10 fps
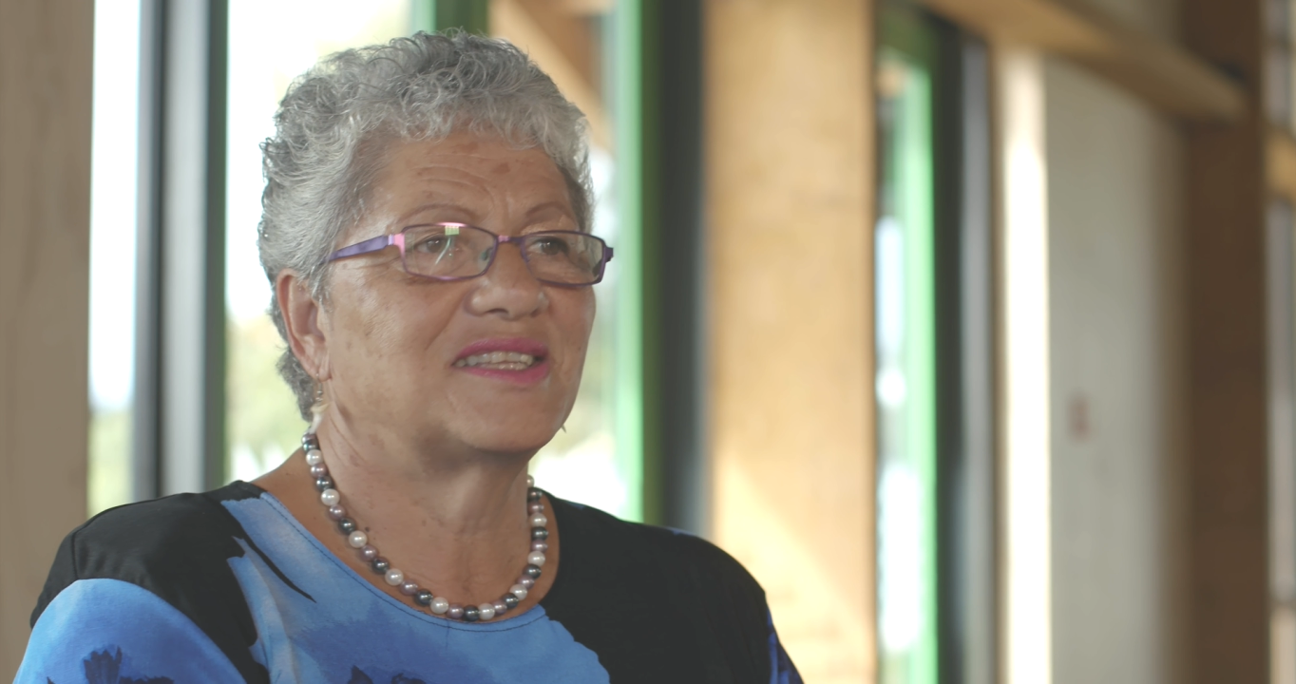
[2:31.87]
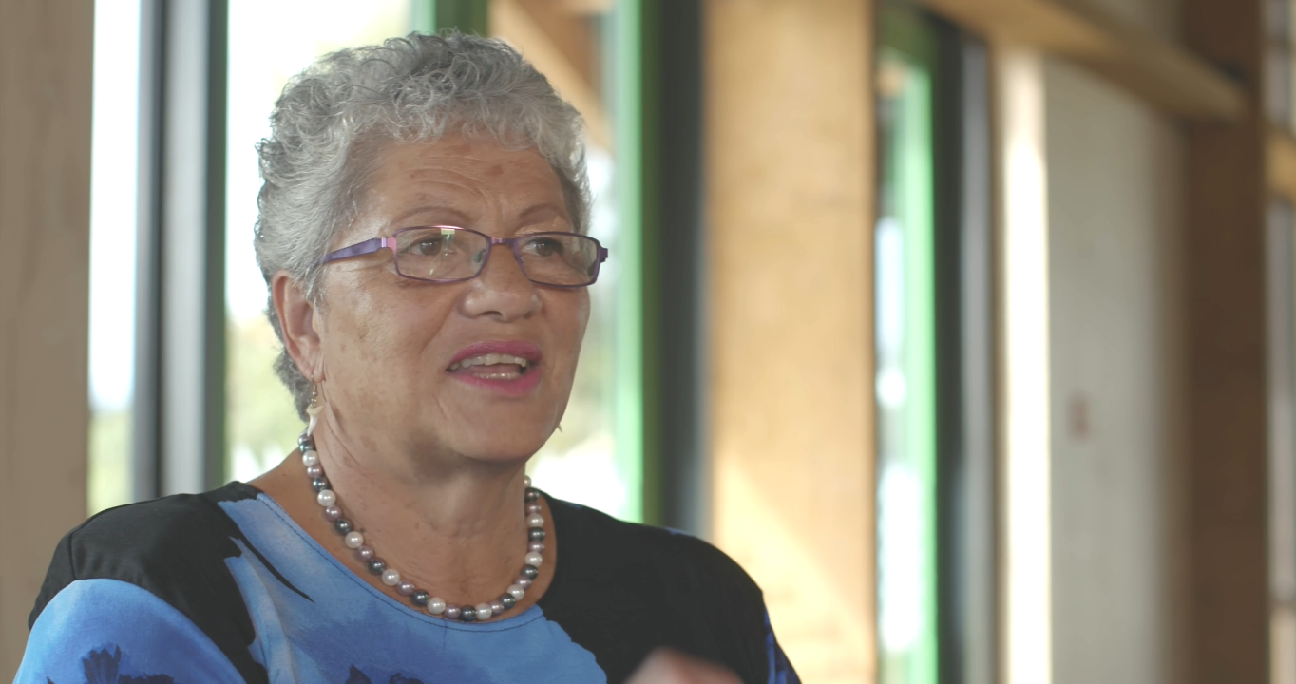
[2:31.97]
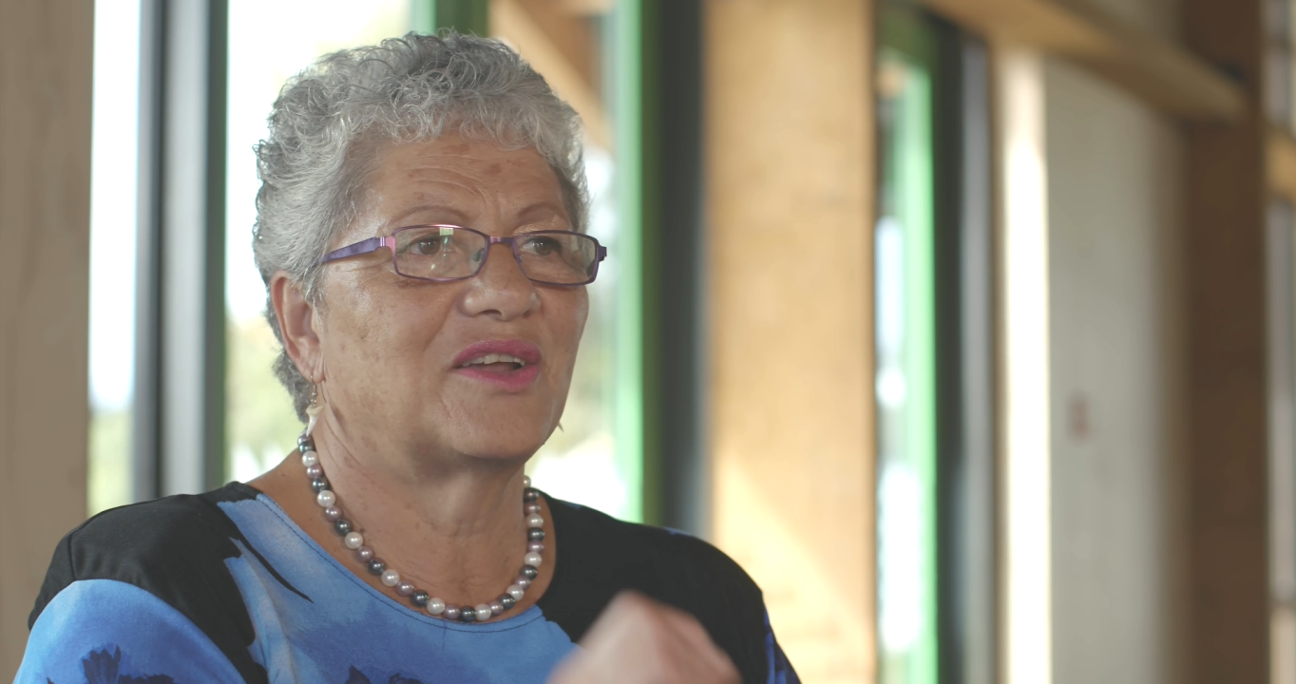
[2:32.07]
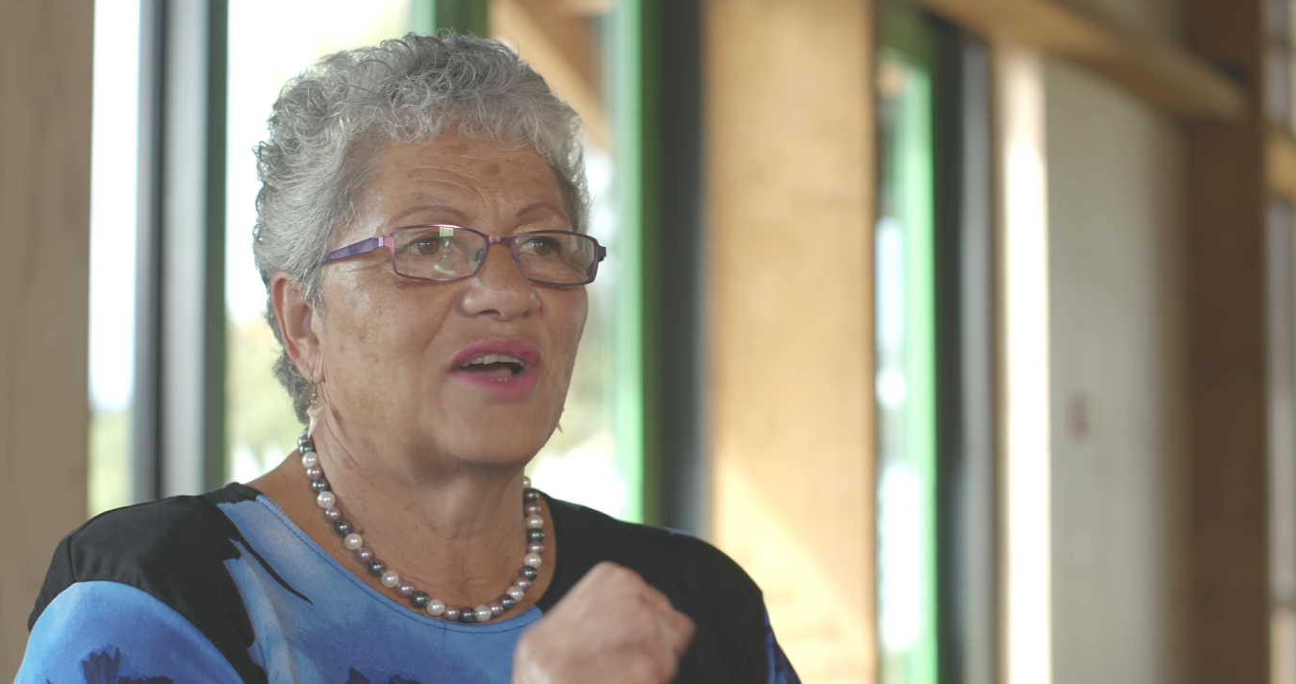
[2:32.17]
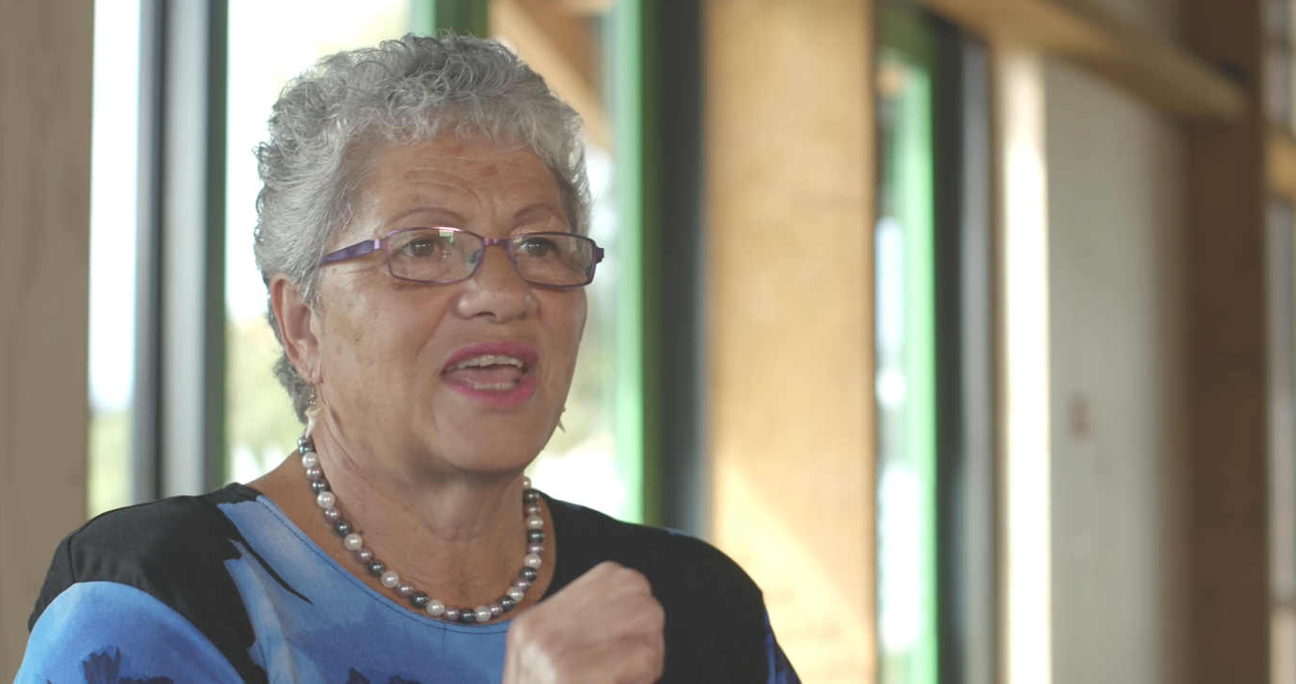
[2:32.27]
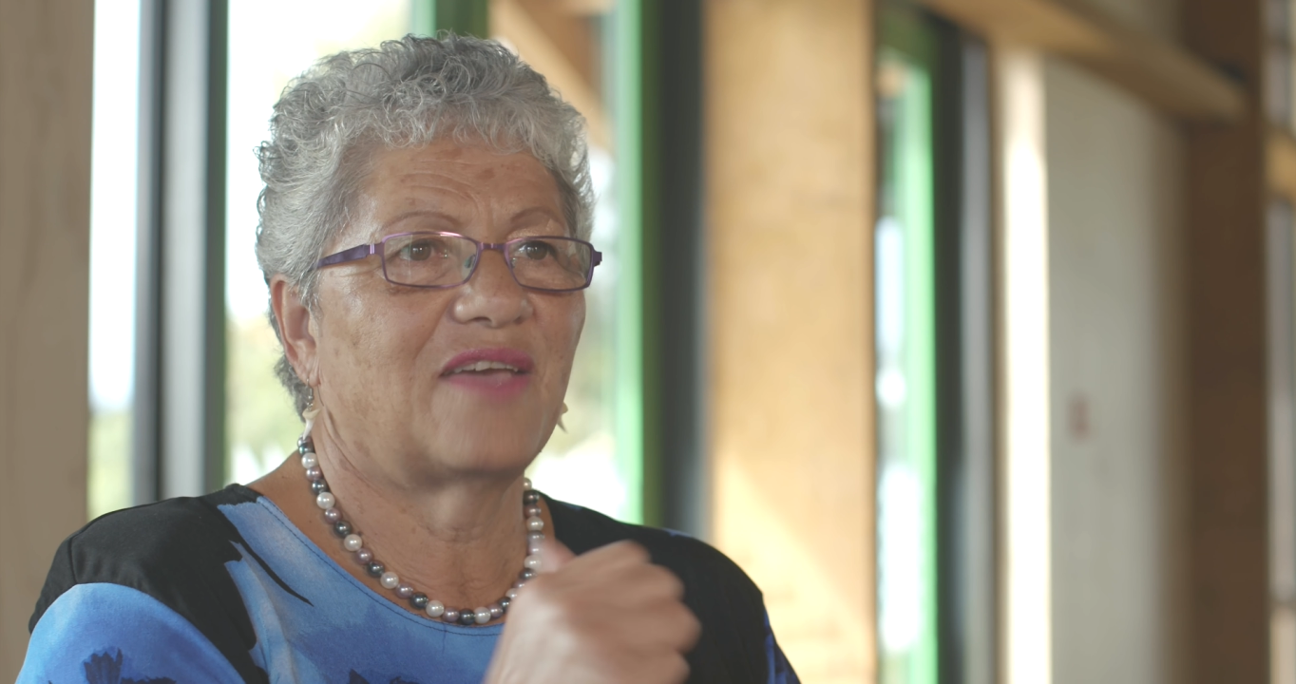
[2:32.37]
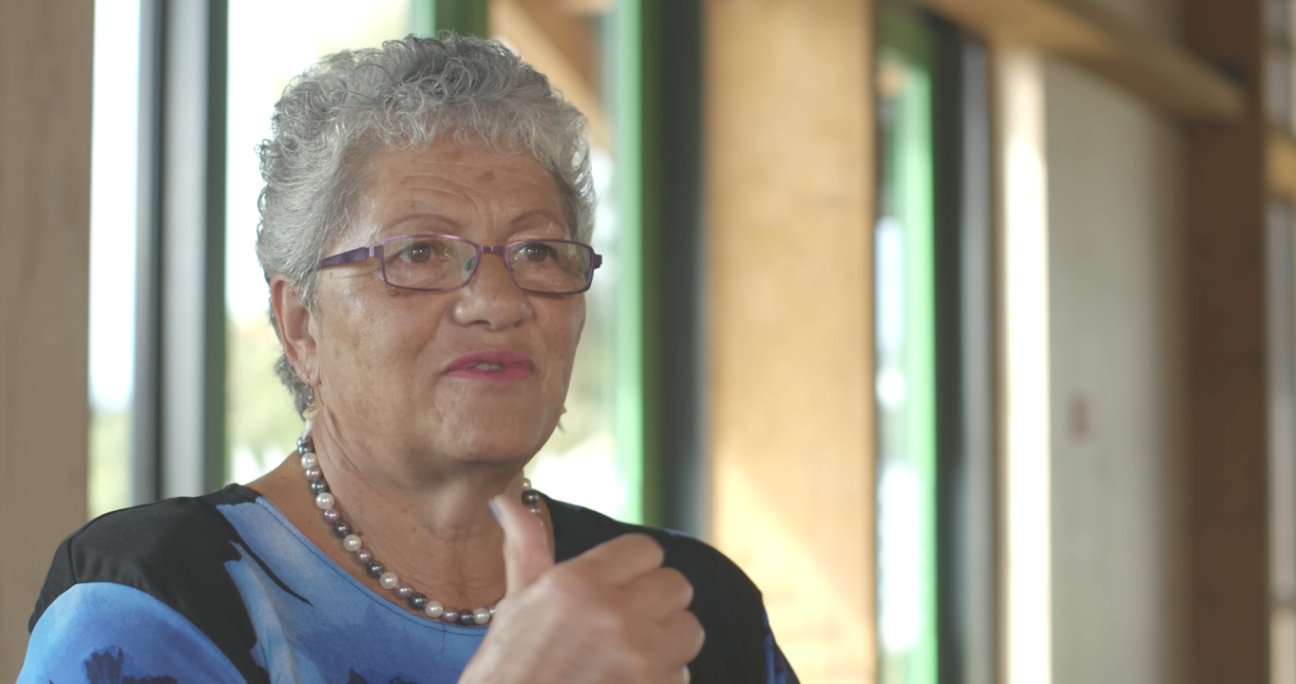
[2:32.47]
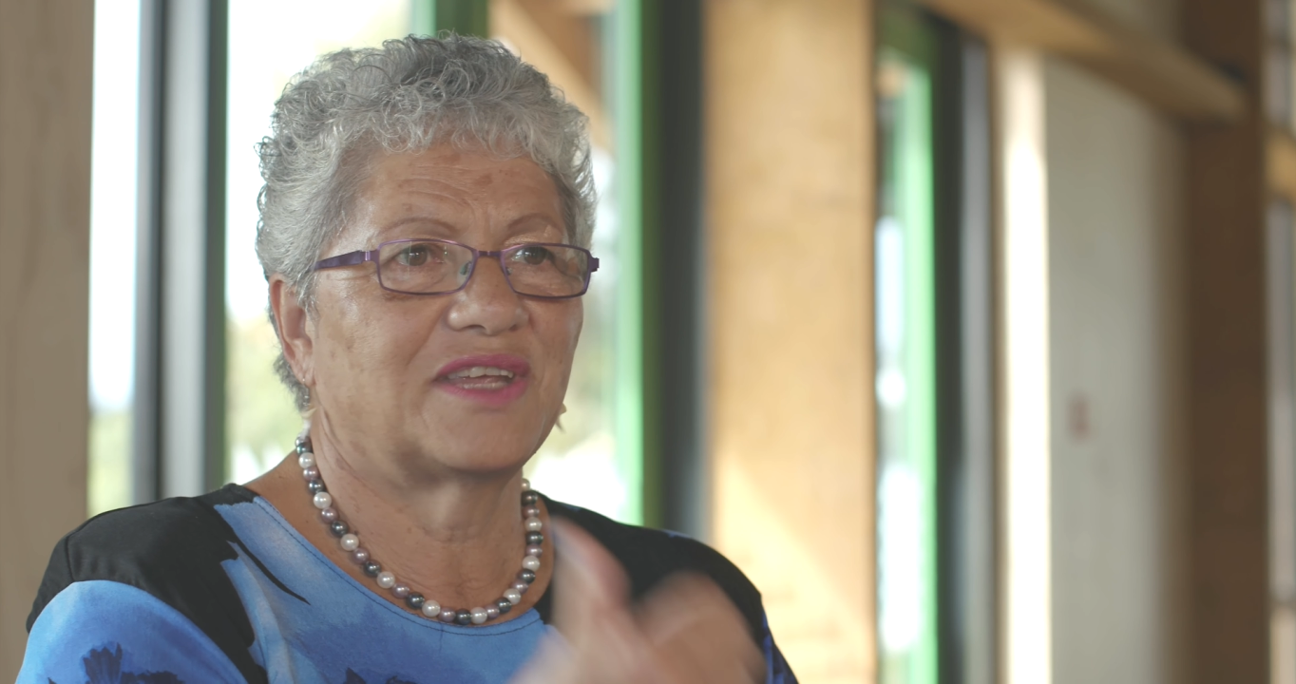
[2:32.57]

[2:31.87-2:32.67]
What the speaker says: that I have